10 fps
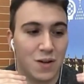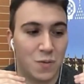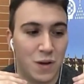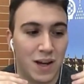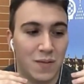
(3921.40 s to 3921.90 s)

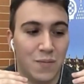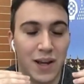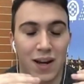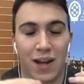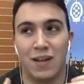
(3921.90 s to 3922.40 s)
we can
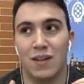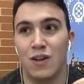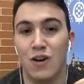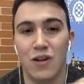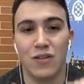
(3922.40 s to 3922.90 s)
make, like,
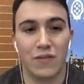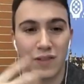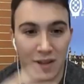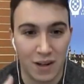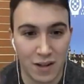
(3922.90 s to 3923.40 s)
lots of
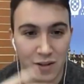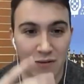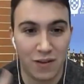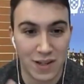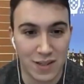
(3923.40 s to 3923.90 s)
iterations
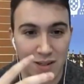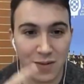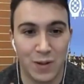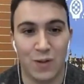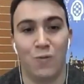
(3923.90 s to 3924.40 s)
faster
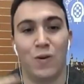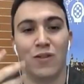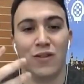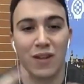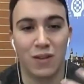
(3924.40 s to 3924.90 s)
because we
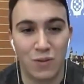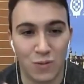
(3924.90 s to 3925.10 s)
don't need